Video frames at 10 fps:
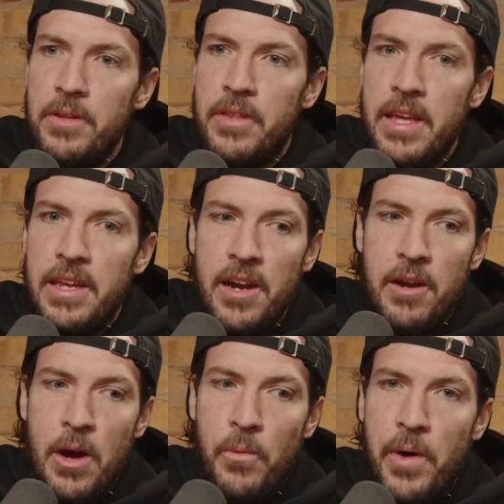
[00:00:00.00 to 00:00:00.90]
and they care
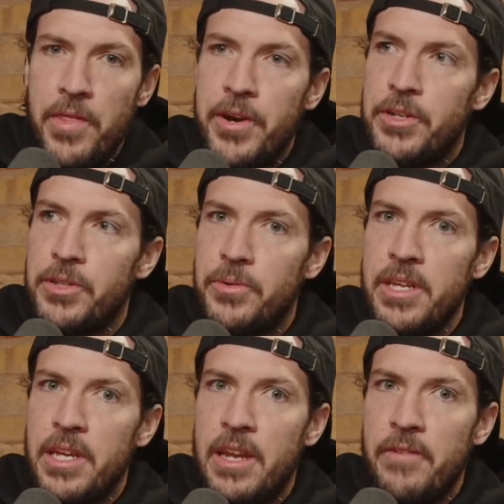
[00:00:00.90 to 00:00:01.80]
about what they're
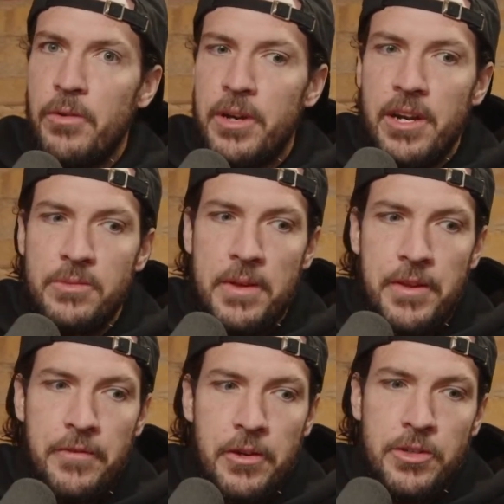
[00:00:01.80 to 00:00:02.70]
doing and everyone cares about
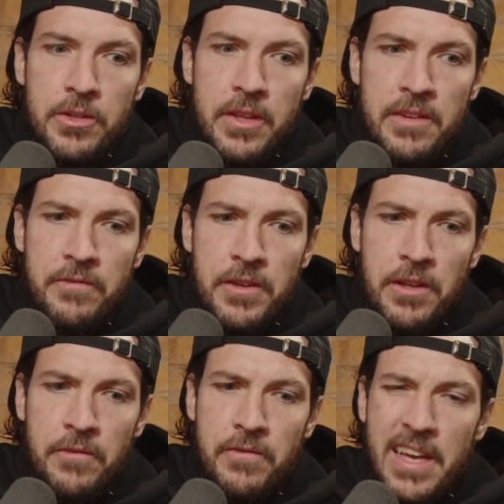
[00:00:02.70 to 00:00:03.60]
their future and they
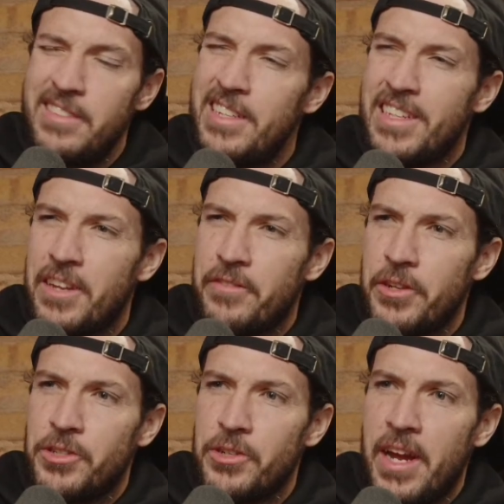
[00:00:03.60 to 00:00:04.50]
feel vested in their
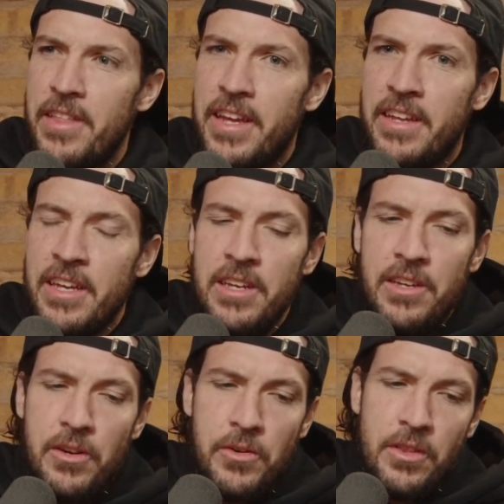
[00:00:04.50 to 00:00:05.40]
future, right? Like
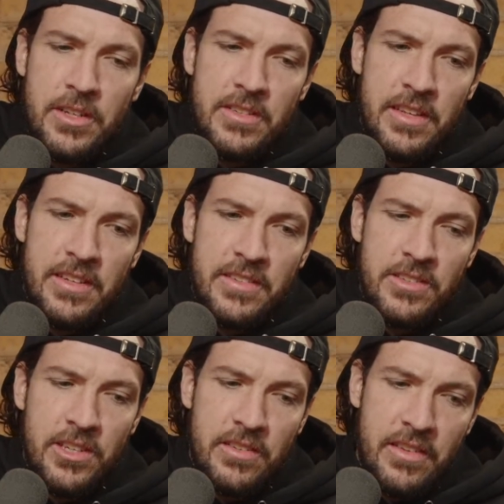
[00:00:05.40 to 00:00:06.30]
no one looks at this
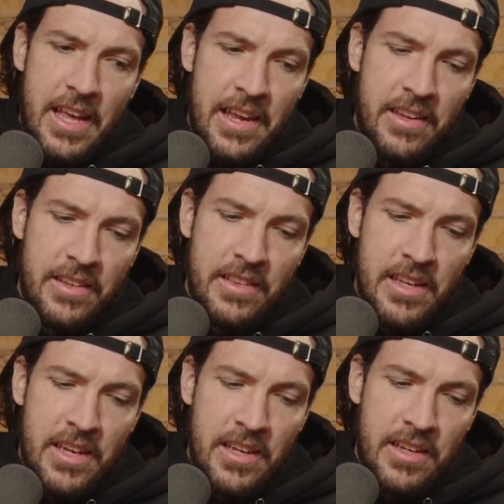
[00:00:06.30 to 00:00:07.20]
as just like
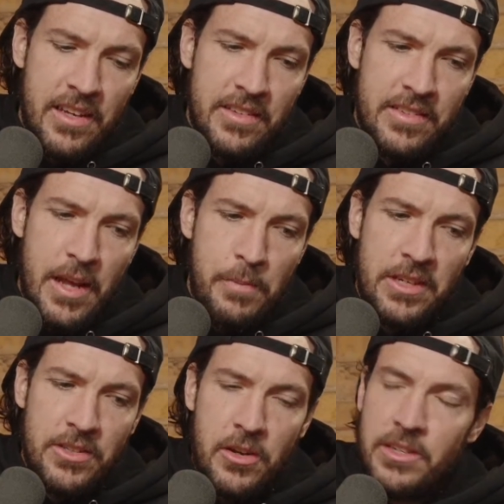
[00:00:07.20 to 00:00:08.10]
a
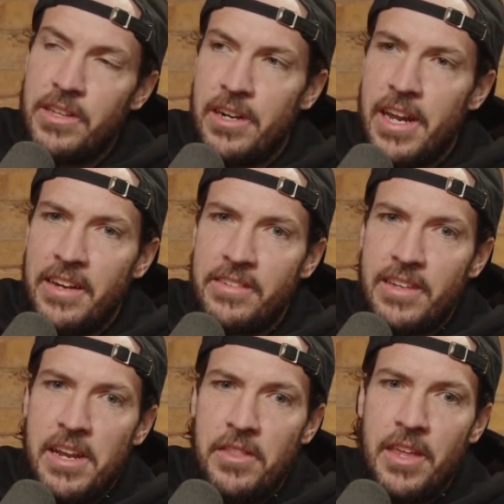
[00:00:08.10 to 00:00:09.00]
stepping stone to their next
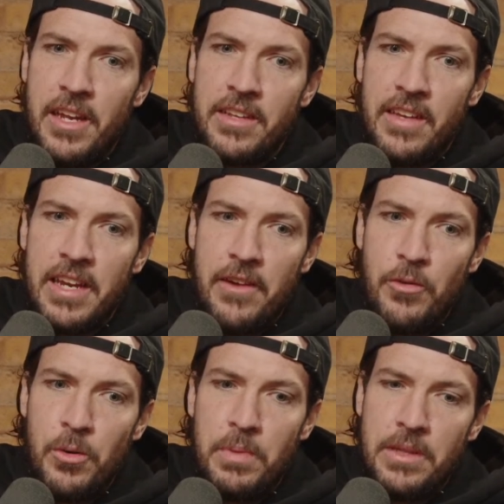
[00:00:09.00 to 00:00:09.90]
kind of thing. It's like
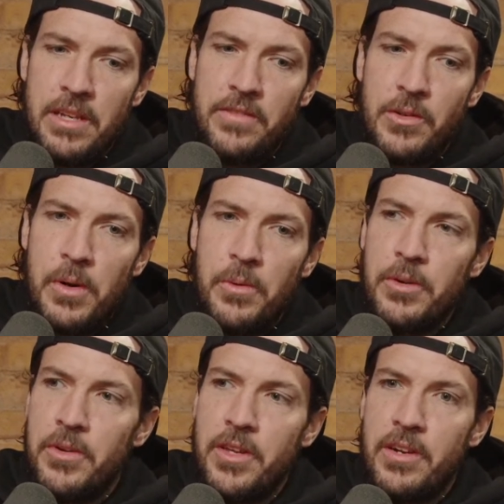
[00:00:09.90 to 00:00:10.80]
everyone believes in what we're
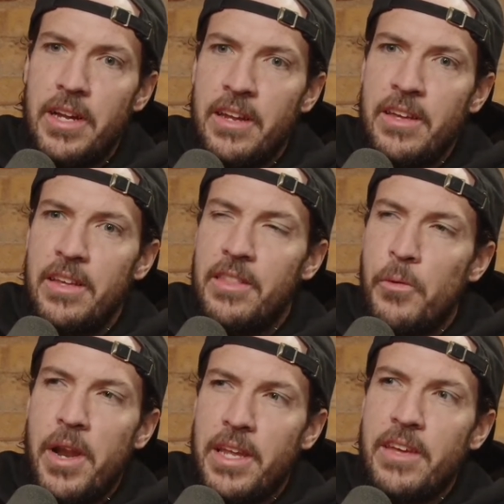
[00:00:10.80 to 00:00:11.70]
doing and they're like, they
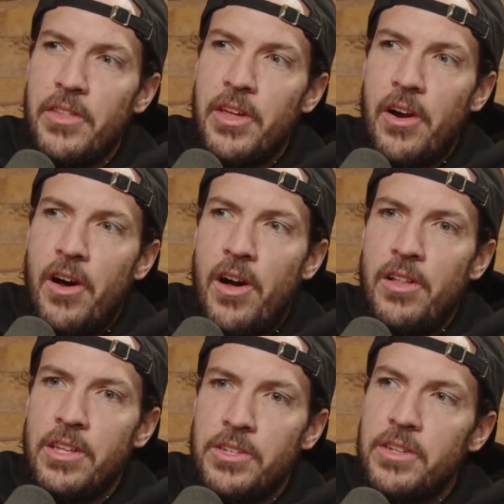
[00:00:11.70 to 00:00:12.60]
want to give it their
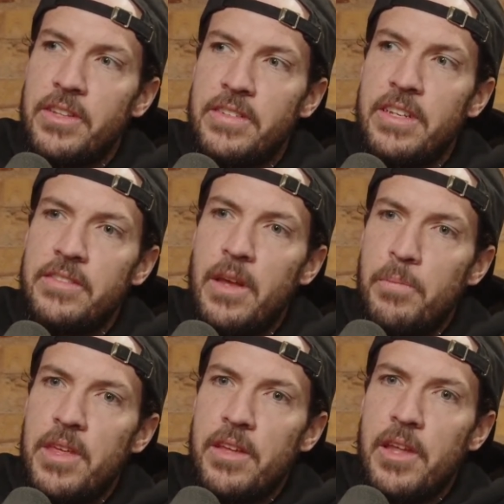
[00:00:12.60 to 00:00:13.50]
all and turn this into
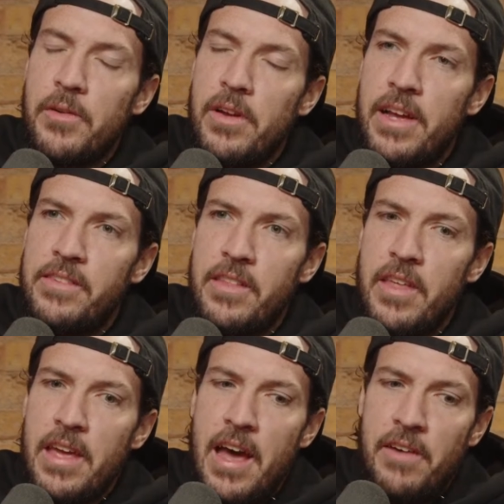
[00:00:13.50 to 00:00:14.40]
something, and they realize that
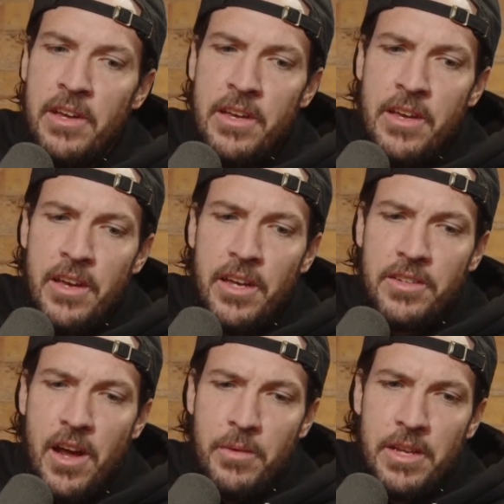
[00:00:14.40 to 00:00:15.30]
they have
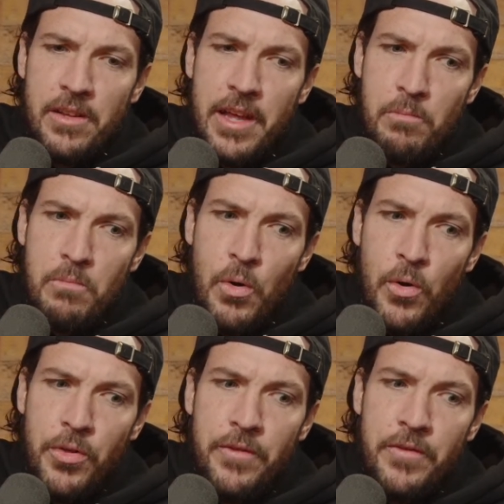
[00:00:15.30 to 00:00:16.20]
autonomy to like
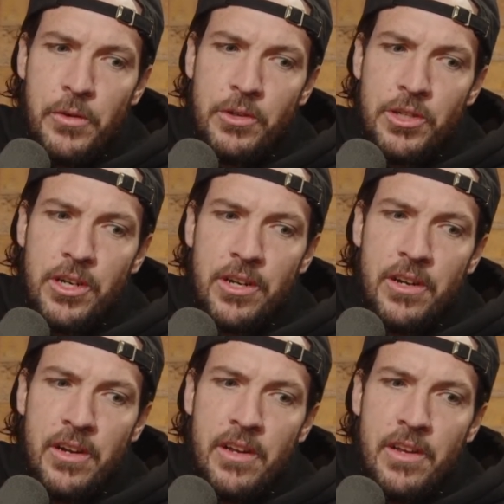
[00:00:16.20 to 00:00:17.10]
mold the
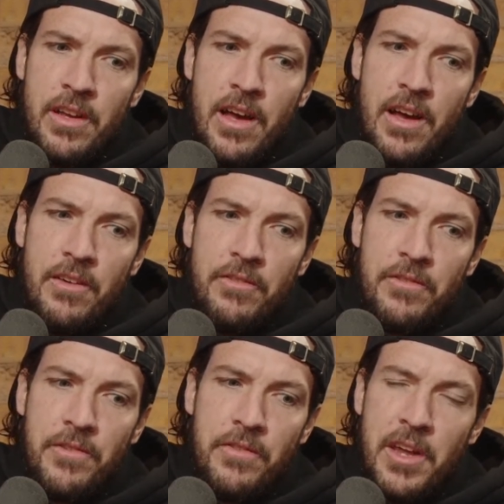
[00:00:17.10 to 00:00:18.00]
future
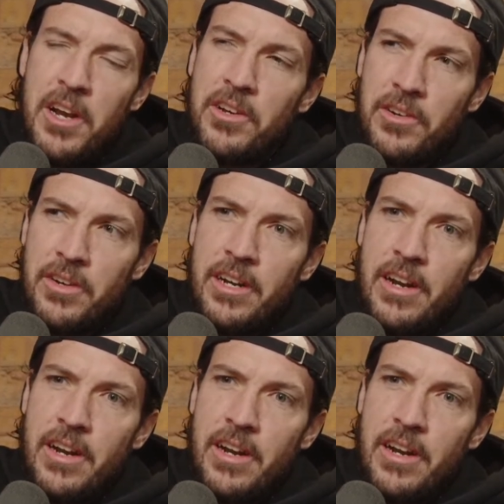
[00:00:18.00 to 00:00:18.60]
of their career